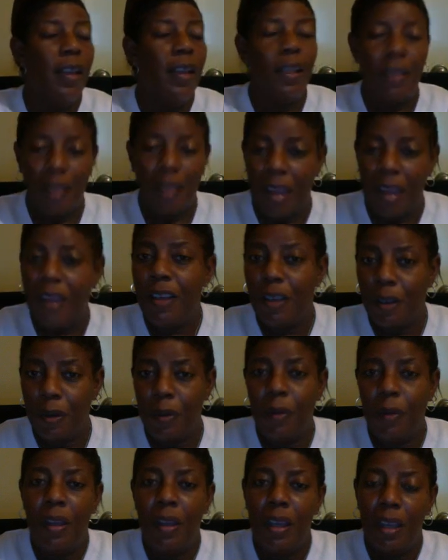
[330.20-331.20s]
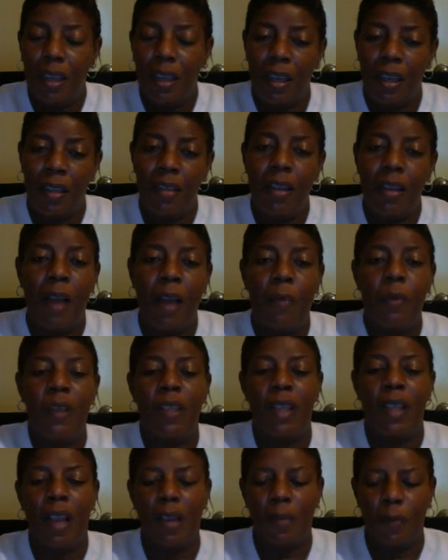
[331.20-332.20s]
Thank you. And I would
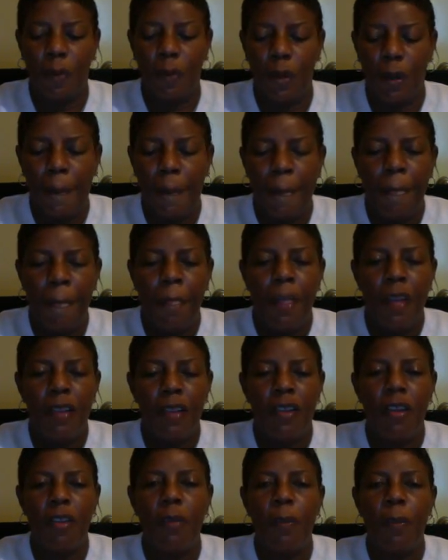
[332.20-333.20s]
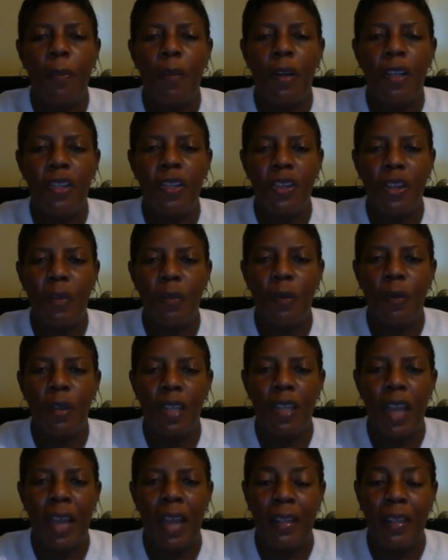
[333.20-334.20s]
sign for it. So the point sheet
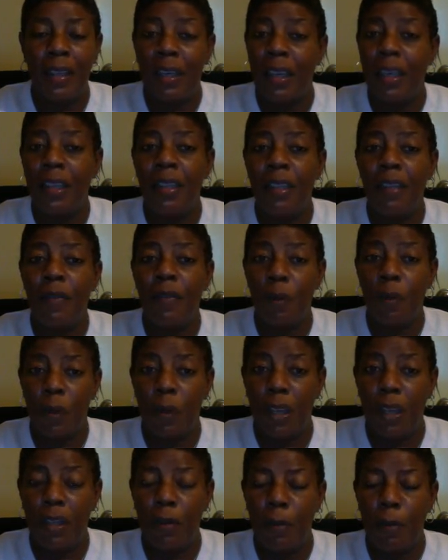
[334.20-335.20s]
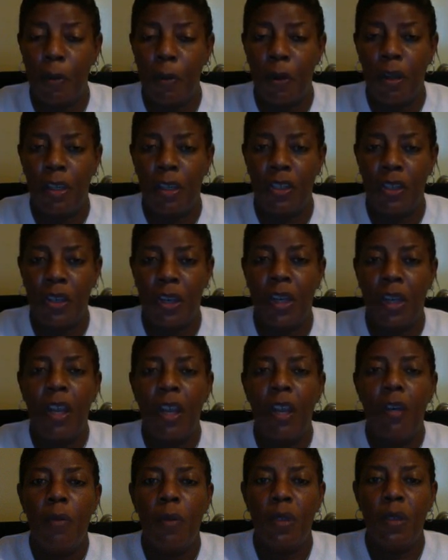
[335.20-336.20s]
was, at the end of the week, the point sheet
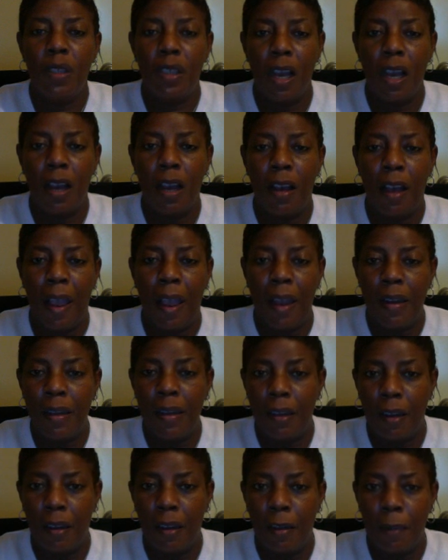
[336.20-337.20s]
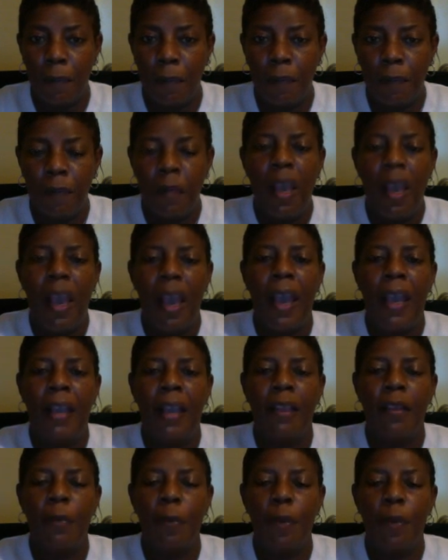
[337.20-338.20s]
was added up,
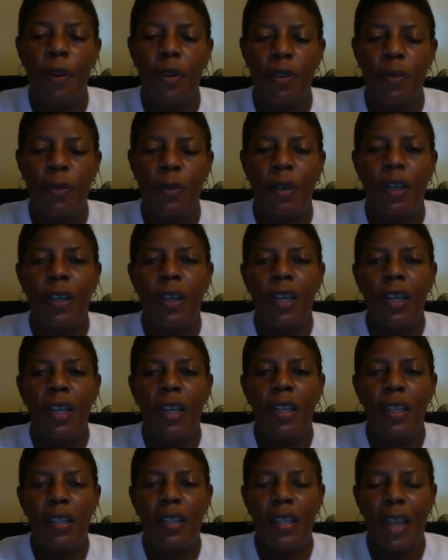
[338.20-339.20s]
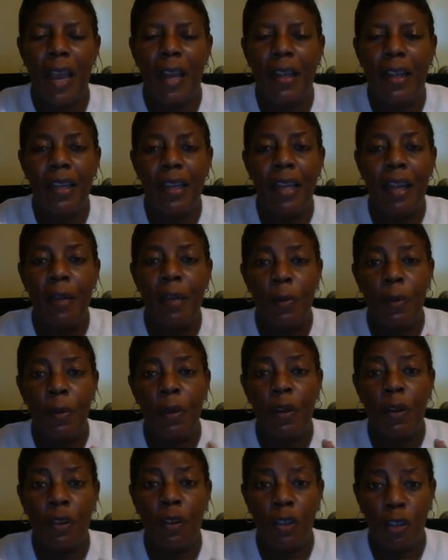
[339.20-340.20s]
and the points were tallied and put
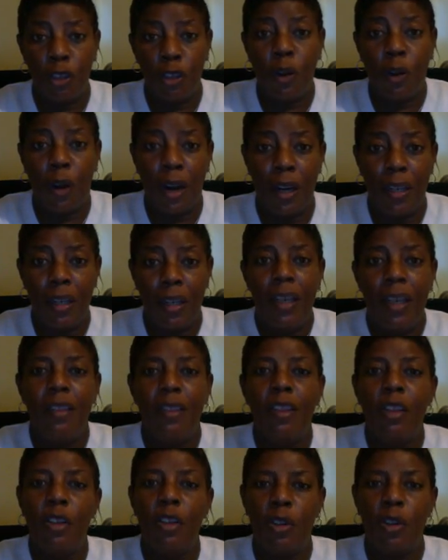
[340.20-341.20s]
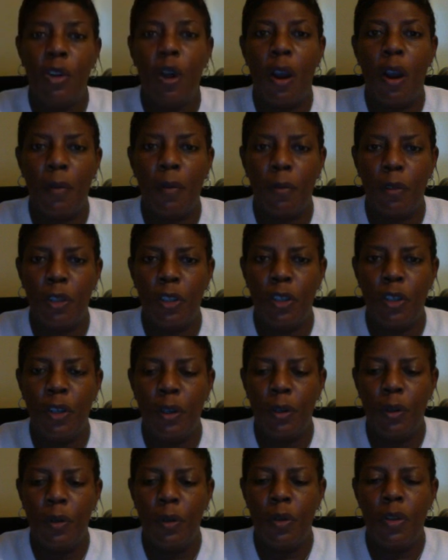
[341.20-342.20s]
on a chart. This chart was
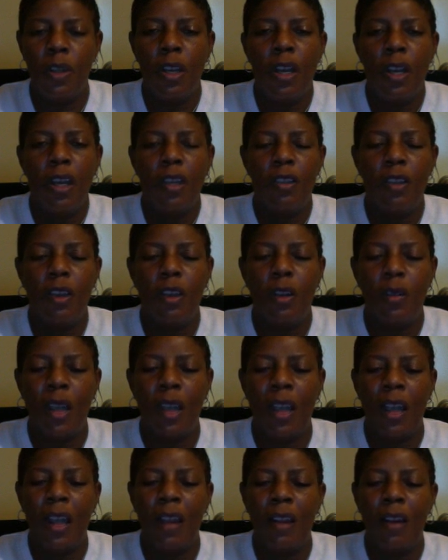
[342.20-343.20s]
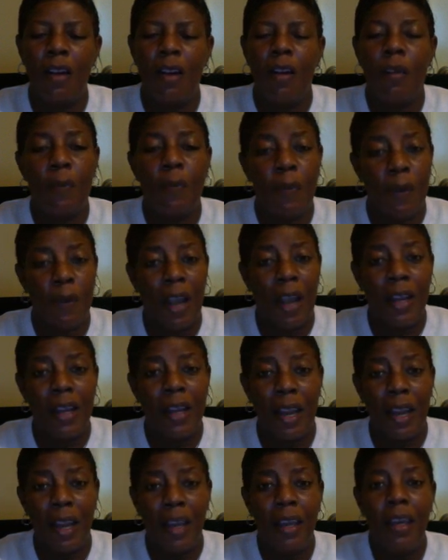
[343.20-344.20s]
used so that on
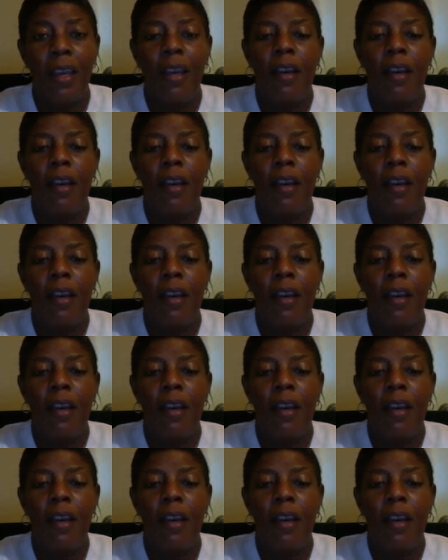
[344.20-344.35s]
Friday,